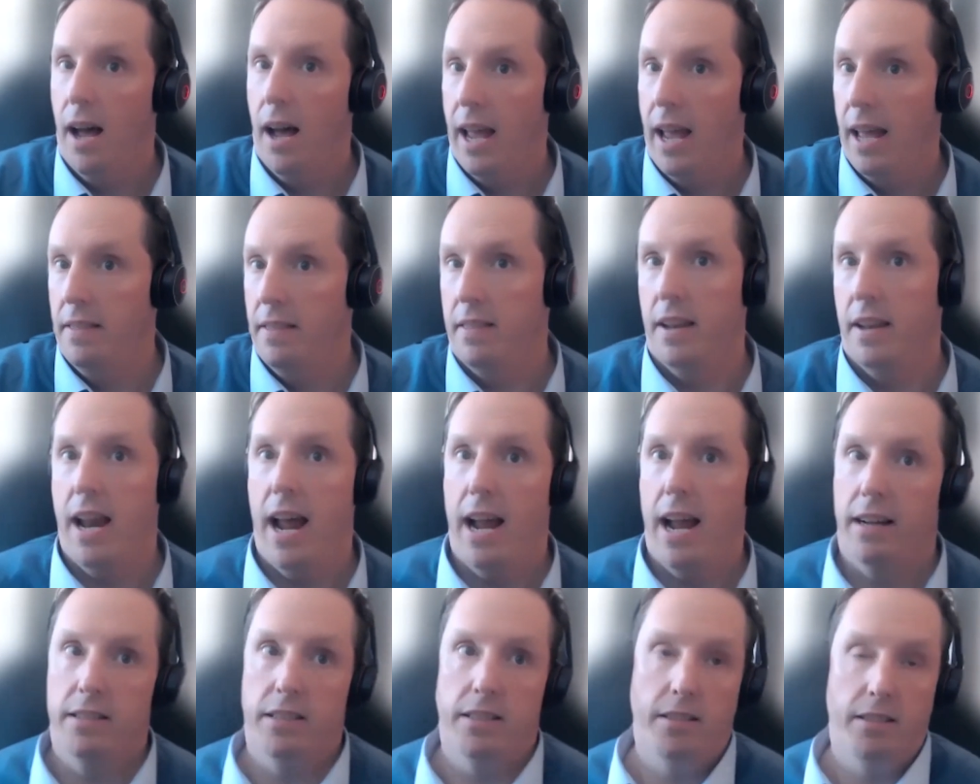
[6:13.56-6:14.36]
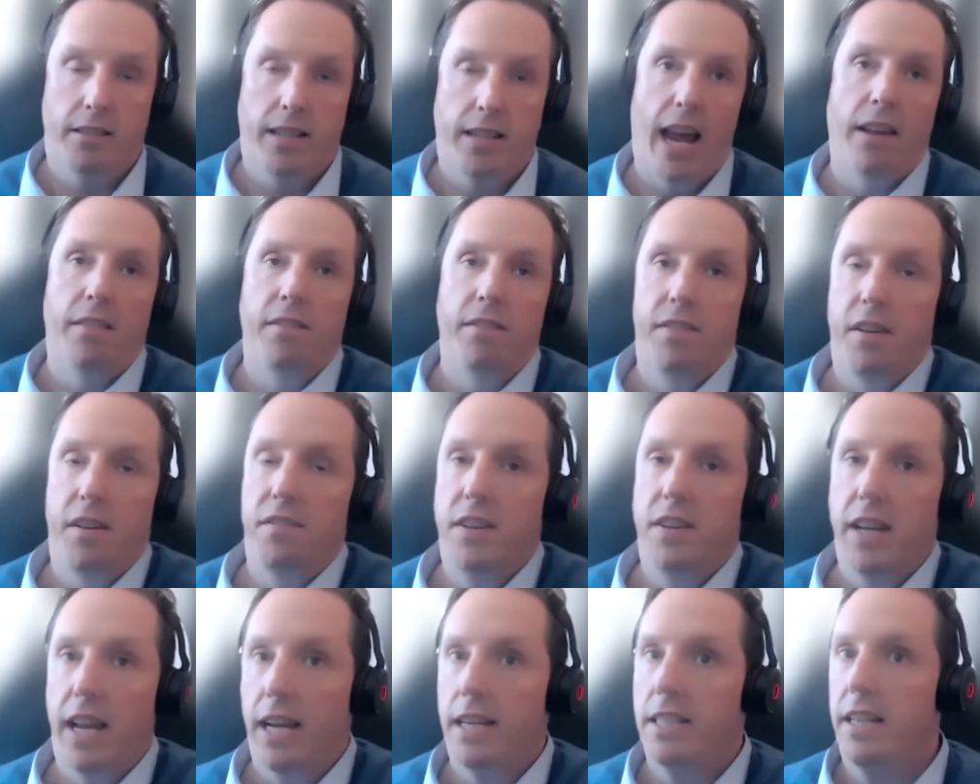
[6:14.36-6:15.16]
in the next
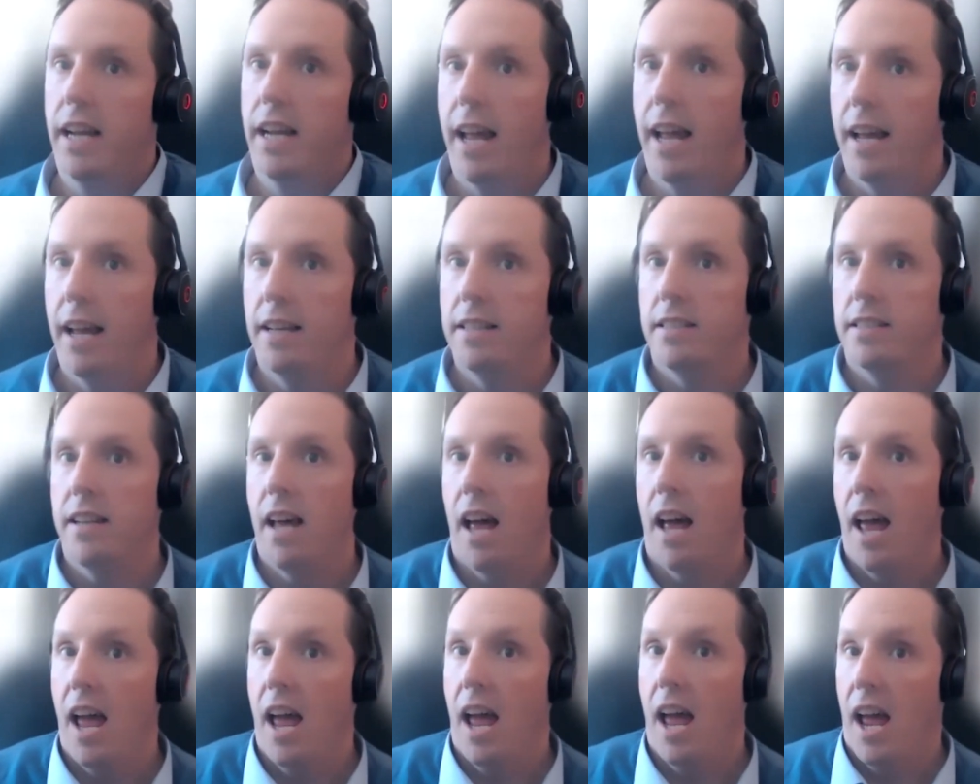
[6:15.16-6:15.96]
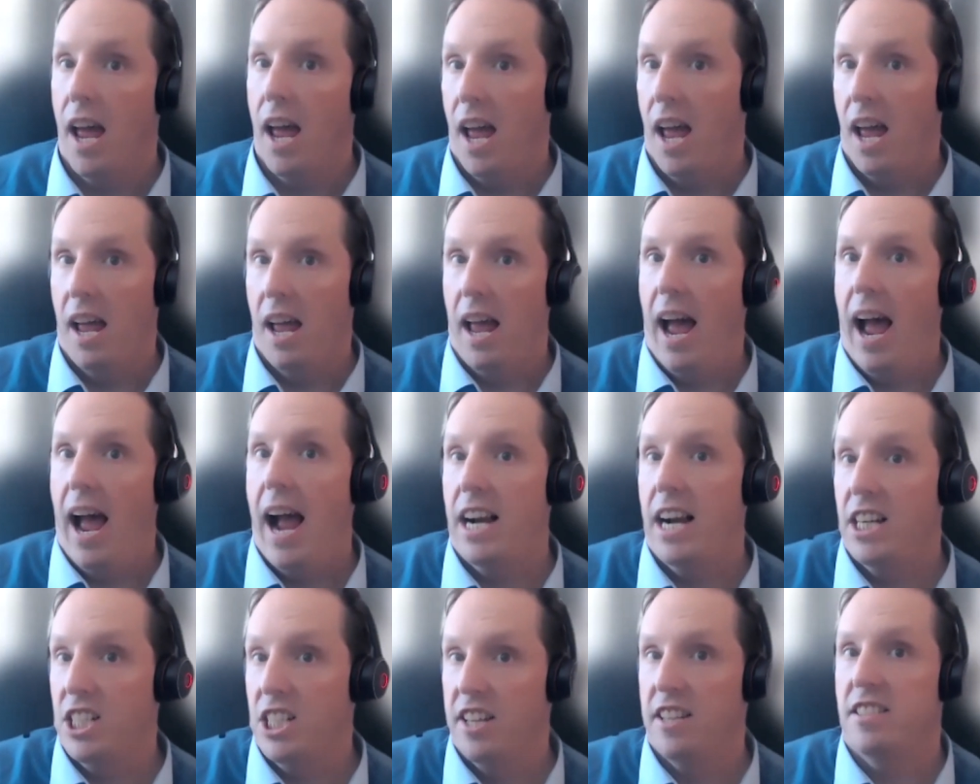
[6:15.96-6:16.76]
10-15 years,
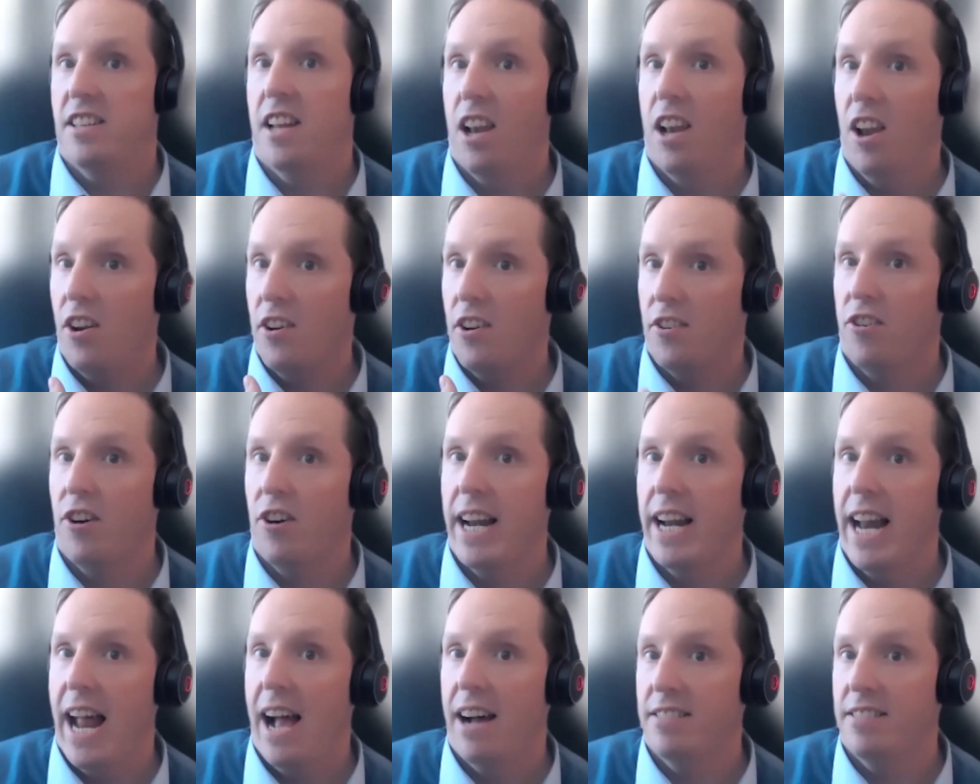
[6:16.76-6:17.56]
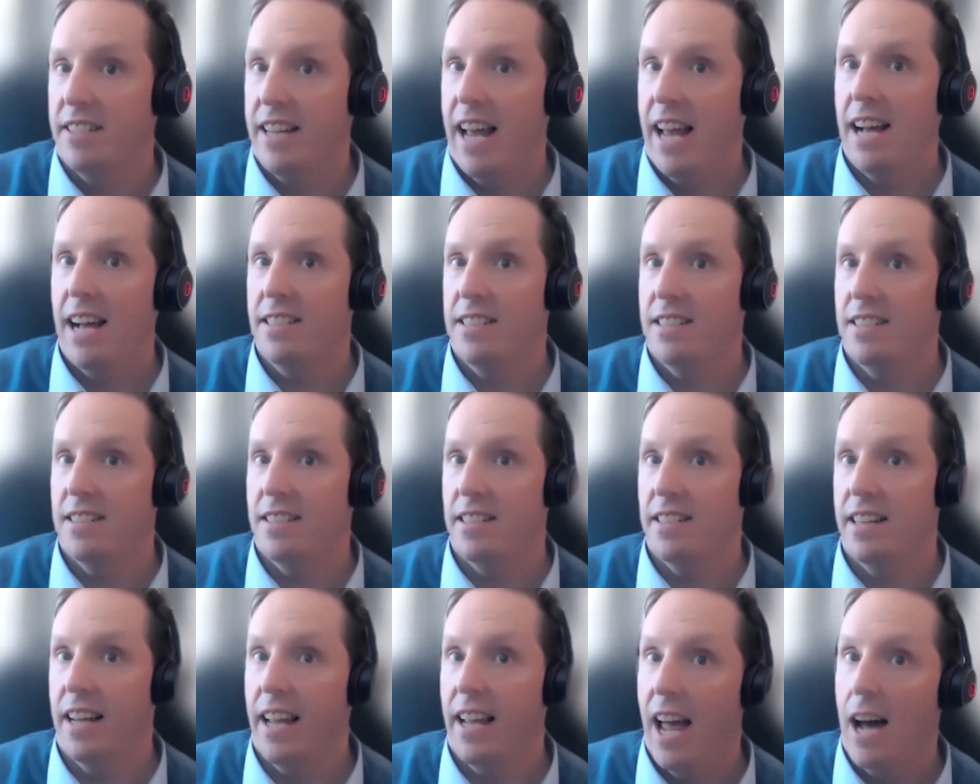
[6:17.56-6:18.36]
actually there's a lot of greenhouse gases
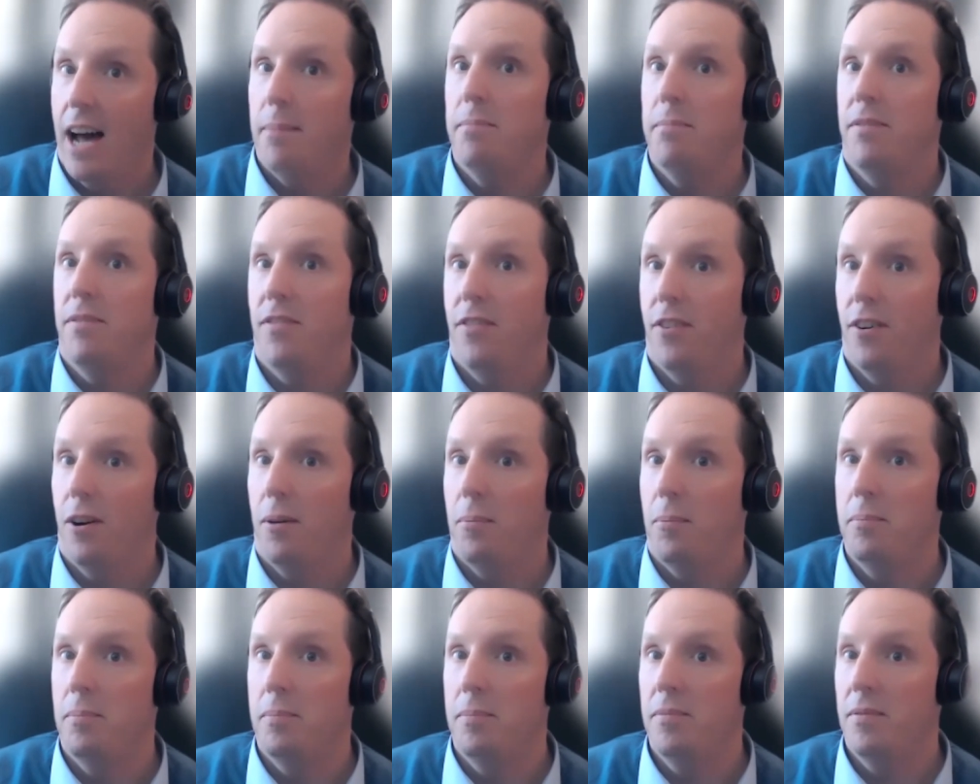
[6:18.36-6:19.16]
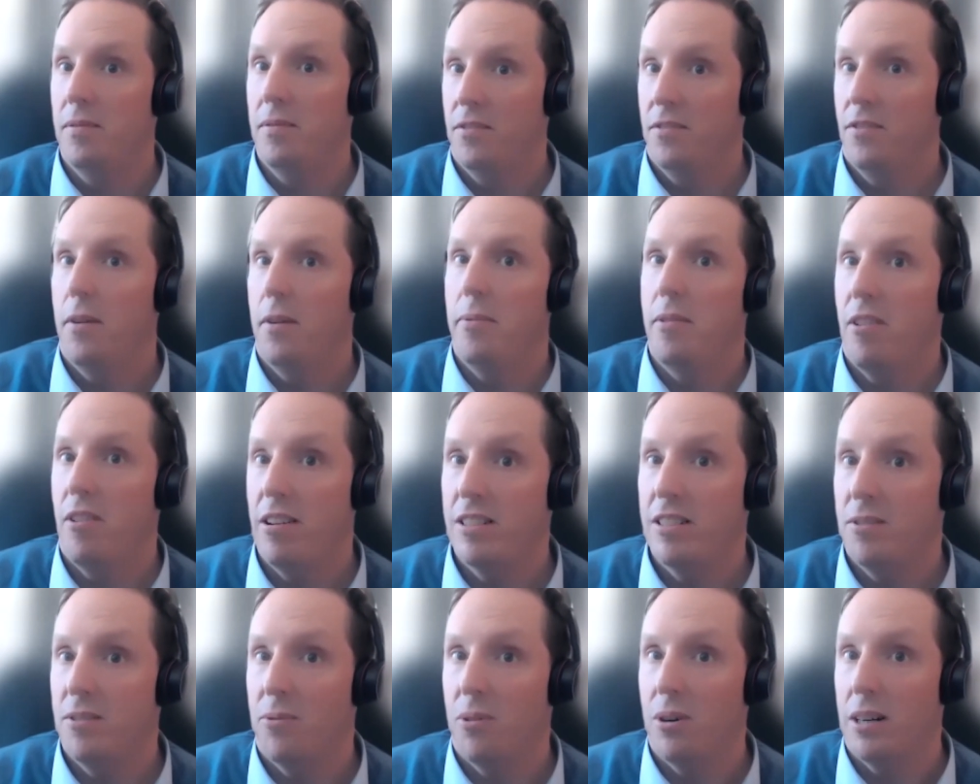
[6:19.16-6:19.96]
that come from the
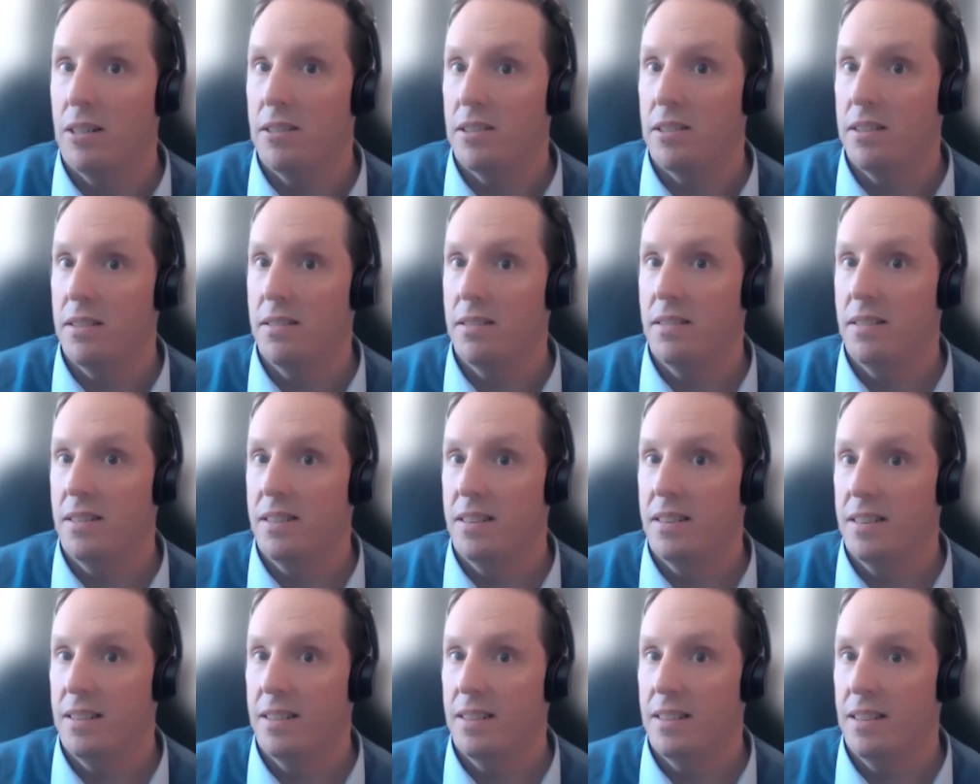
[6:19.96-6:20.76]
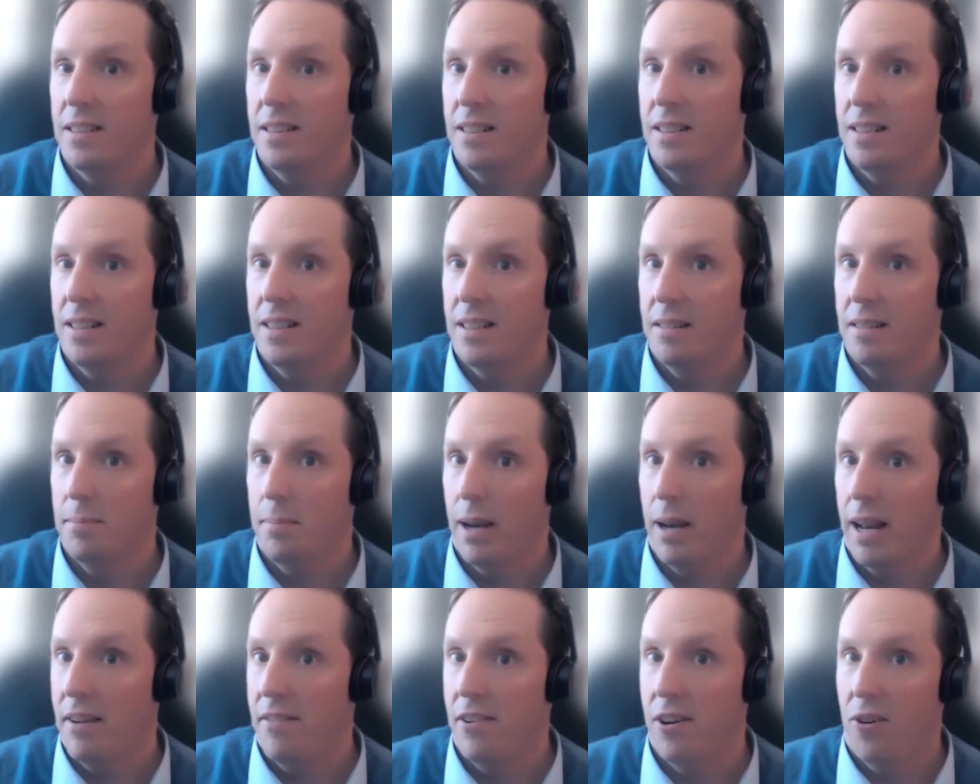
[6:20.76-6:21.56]
reservoirs,
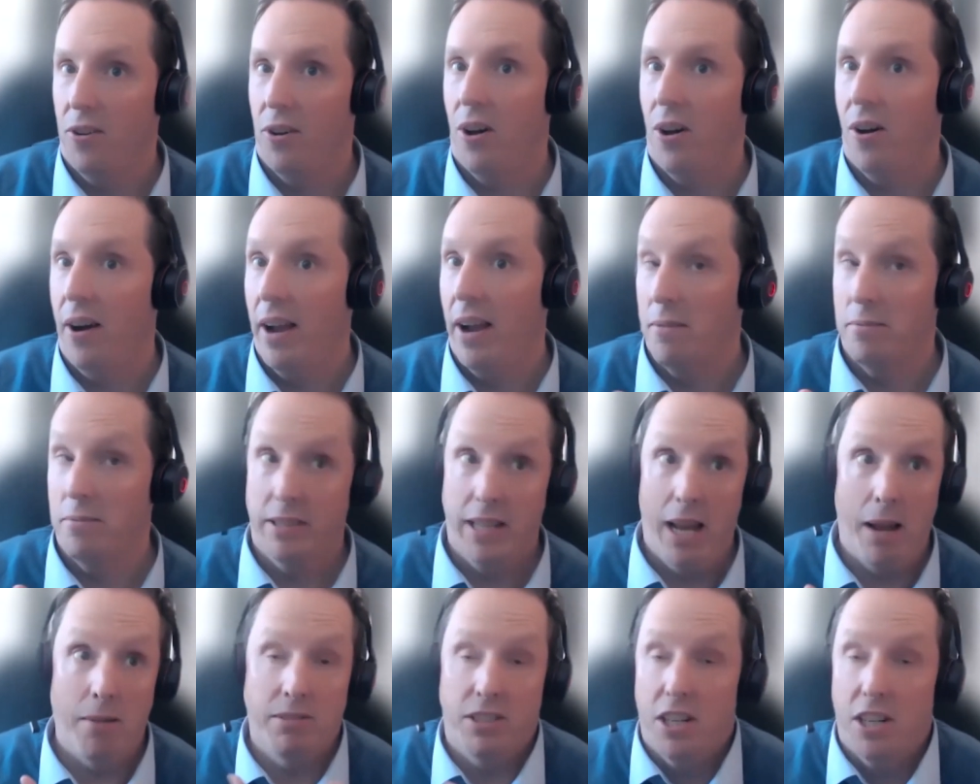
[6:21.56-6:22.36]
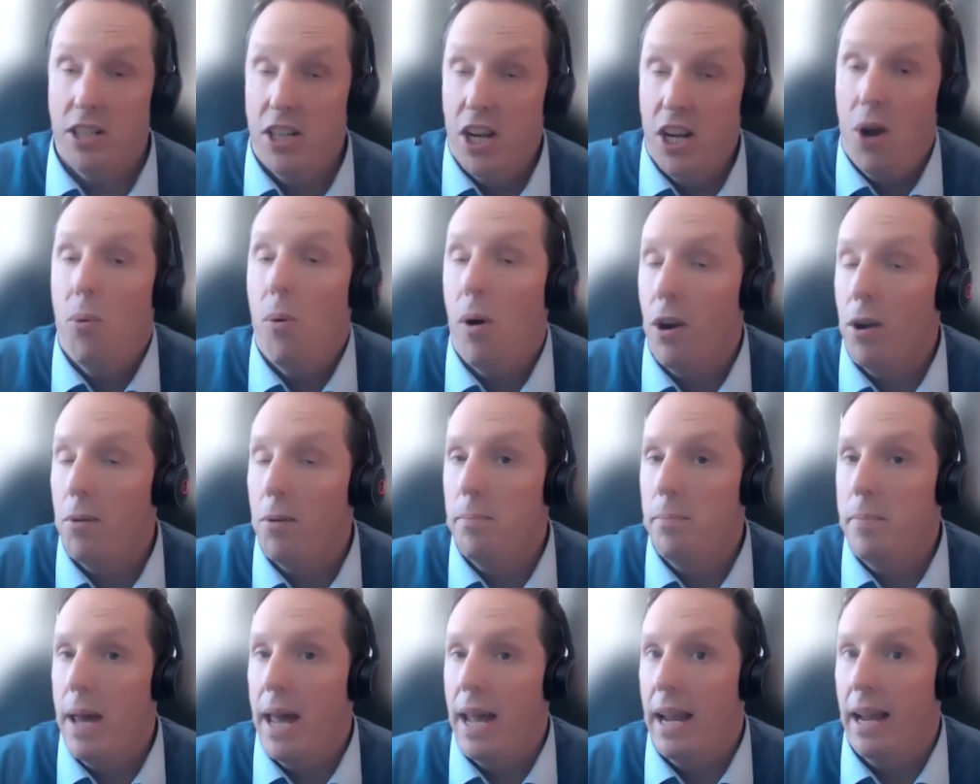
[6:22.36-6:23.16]
believe it or not. It was a new one
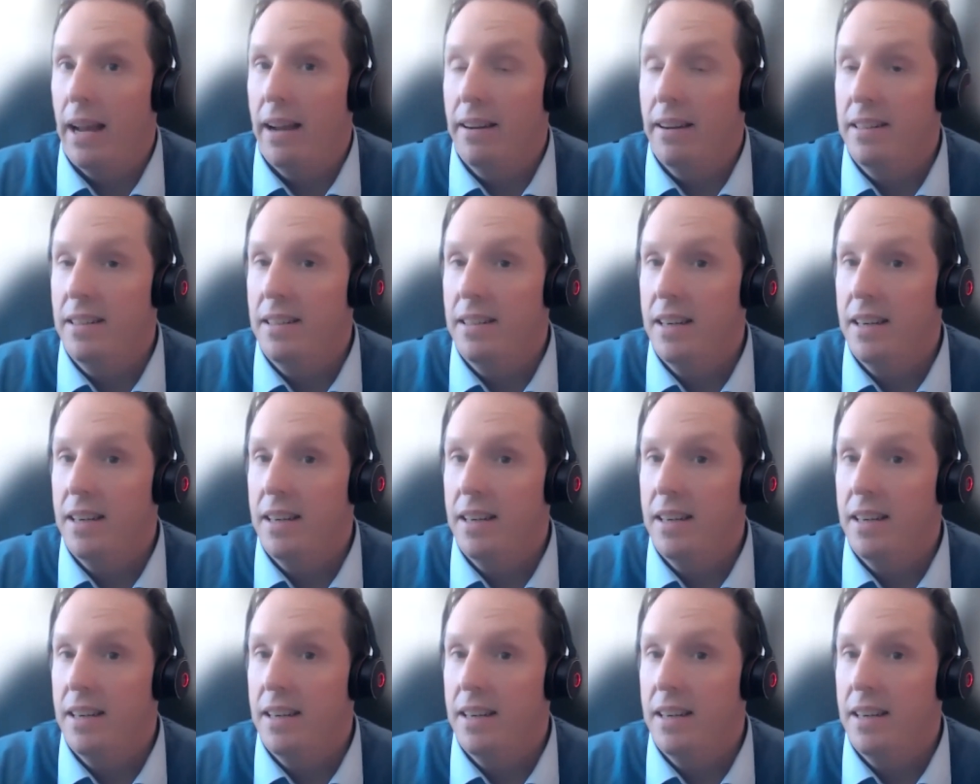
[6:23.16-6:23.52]
on me.